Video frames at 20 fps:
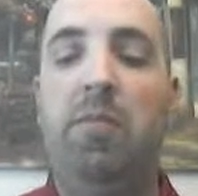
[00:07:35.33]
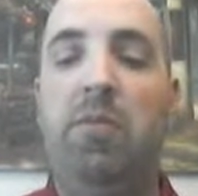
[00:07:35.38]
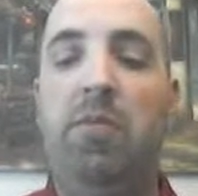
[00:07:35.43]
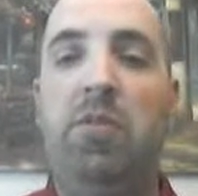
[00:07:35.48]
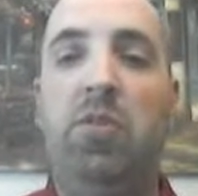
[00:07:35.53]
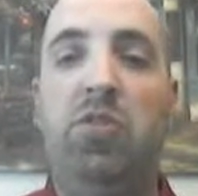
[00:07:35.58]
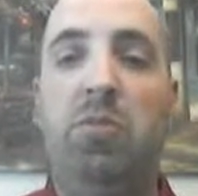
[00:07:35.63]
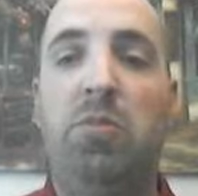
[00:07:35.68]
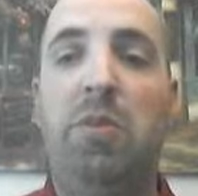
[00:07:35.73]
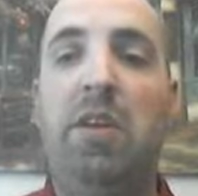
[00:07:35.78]

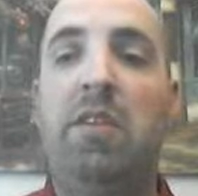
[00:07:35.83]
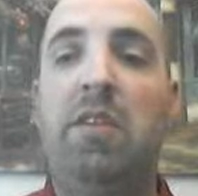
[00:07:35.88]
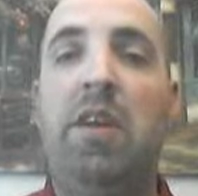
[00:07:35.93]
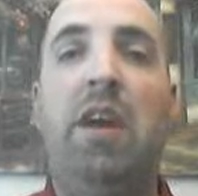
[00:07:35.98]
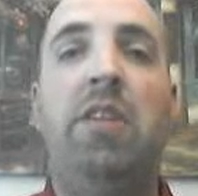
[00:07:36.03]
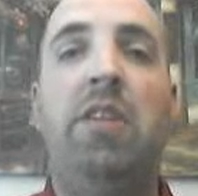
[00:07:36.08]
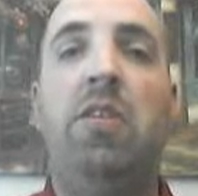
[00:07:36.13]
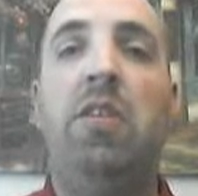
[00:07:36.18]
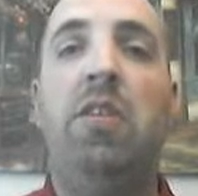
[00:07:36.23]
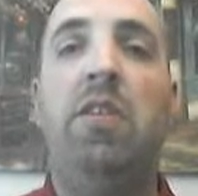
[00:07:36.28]
Social media is
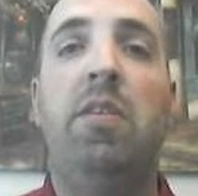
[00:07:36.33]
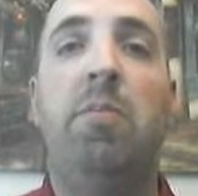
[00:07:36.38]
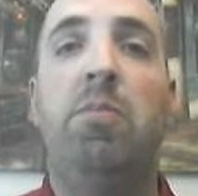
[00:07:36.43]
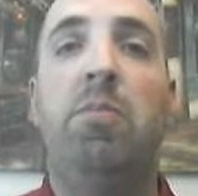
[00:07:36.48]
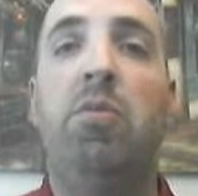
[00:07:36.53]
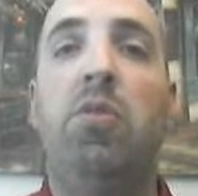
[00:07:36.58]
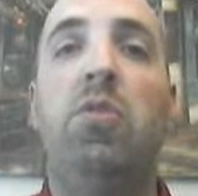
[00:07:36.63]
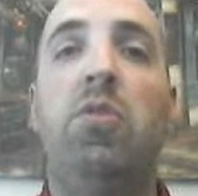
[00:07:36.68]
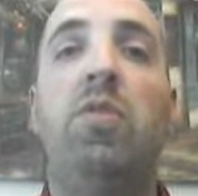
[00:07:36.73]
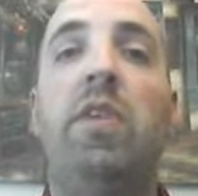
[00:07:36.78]
out there and it's
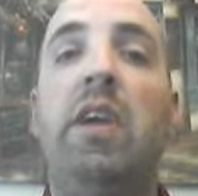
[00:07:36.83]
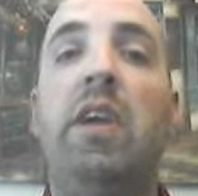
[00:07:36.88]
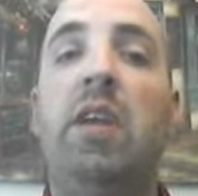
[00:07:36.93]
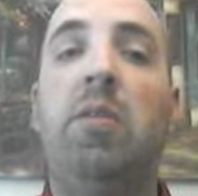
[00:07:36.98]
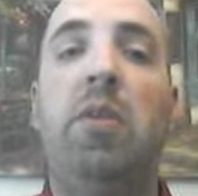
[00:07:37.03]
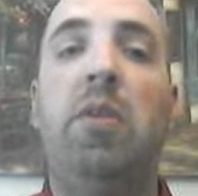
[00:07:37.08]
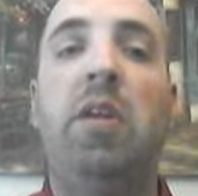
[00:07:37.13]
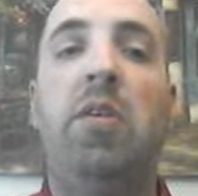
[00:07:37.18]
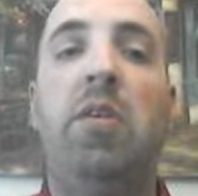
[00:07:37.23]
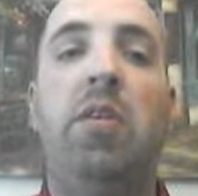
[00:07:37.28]
improving,
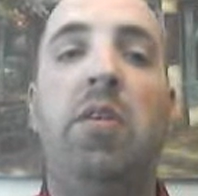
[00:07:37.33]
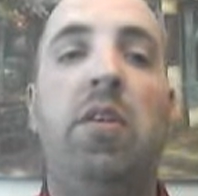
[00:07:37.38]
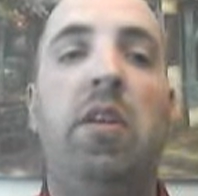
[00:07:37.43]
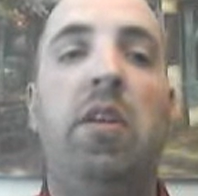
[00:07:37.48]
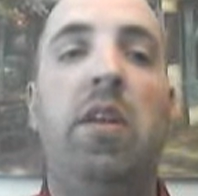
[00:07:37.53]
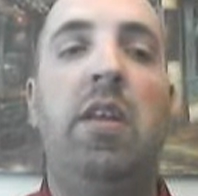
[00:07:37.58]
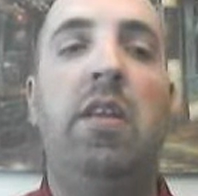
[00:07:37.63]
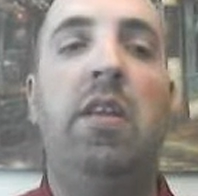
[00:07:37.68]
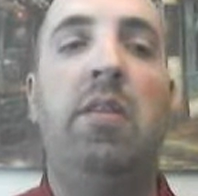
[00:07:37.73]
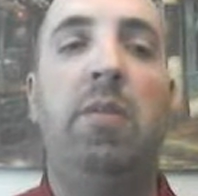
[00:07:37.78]

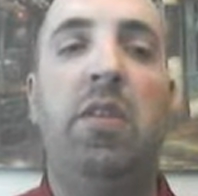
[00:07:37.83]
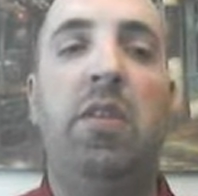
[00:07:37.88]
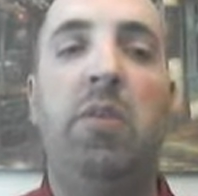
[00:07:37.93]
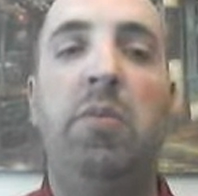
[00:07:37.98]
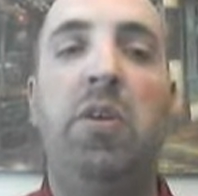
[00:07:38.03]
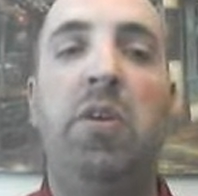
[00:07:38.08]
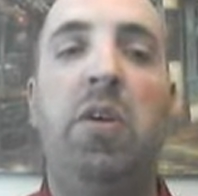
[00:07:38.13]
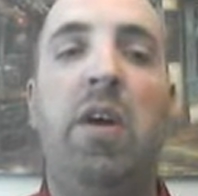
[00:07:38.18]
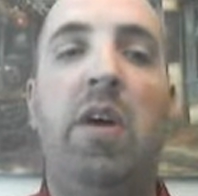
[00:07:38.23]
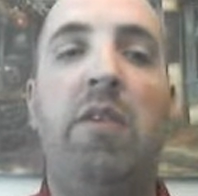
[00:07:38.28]
and it's something
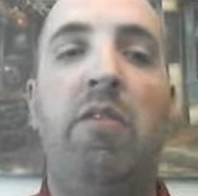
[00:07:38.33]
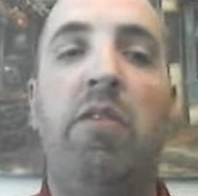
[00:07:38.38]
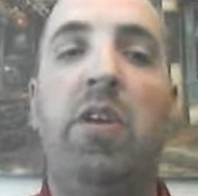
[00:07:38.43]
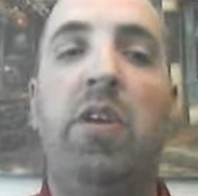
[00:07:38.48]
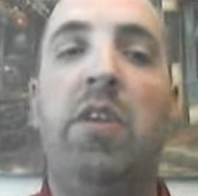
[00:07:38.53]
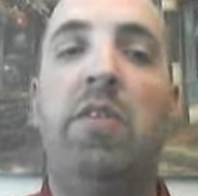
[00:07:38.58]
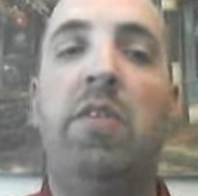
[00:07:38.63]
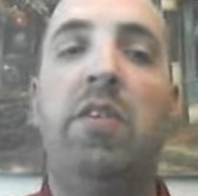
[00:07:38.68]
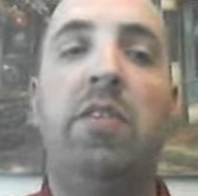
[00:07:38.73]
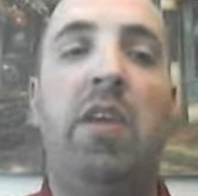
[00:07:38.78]
that we all have in
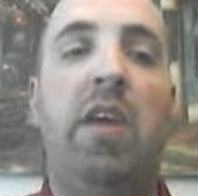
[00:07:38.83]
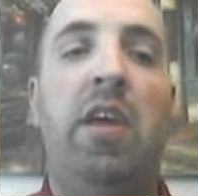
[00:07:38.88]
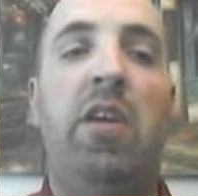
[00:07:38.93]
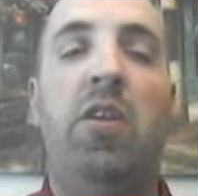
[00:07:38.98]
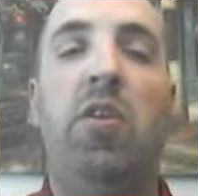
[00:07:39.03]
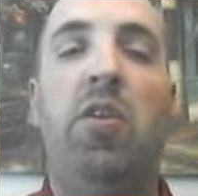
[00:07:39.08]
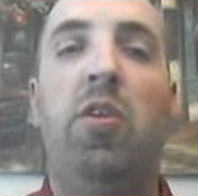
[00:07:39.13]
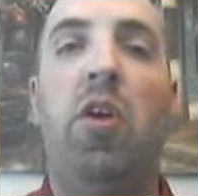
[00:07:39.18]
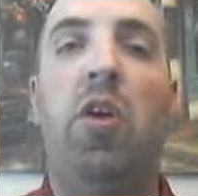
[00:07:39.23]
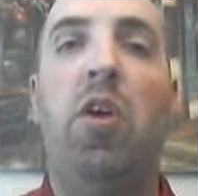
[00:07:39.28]
front of us,
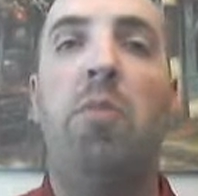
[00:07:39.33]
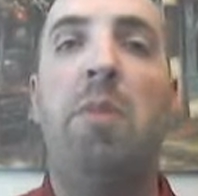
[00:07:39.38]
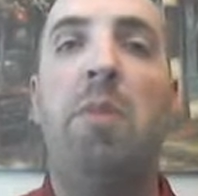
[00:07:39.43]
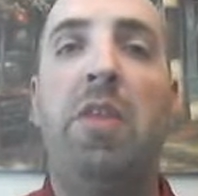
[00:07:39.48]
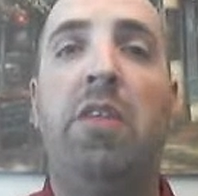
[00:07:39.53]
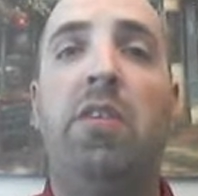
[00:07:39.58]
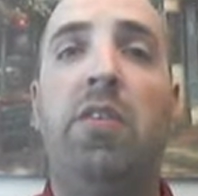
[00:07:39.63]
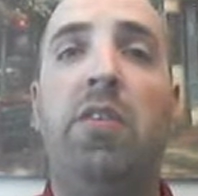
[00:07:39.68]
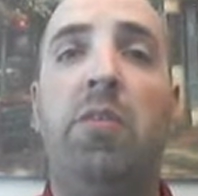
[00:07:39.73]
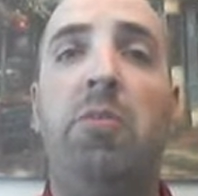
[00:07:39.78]
and our
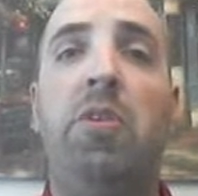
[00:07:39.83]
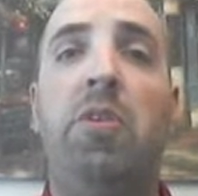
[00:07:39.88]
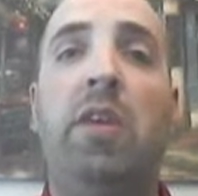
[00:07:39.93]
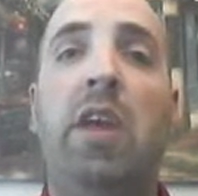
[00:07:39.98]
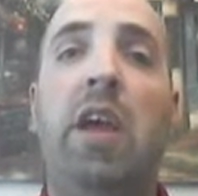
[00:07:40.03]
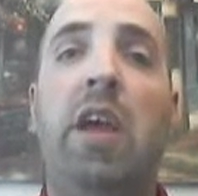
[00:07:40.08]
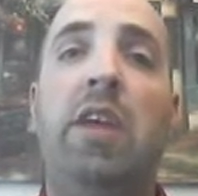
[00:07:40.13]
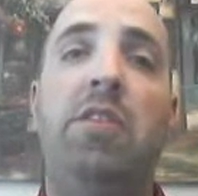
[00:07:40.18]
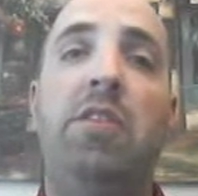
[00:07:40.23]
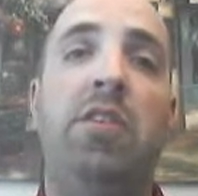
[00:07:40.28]
methods of
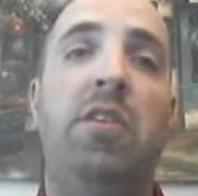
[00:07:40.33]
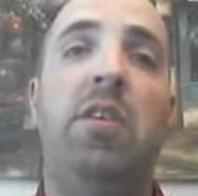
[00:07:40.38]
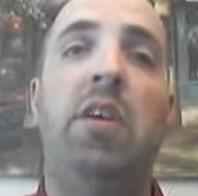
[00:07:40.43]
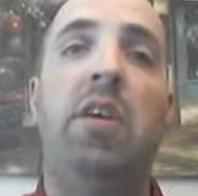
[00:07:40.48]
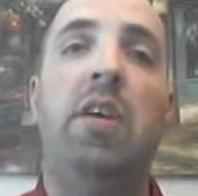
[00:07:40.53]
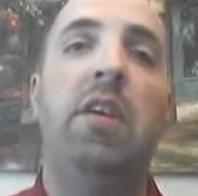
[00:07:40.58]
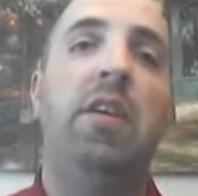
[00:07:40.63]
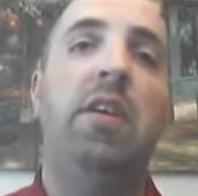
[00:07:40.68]
communication.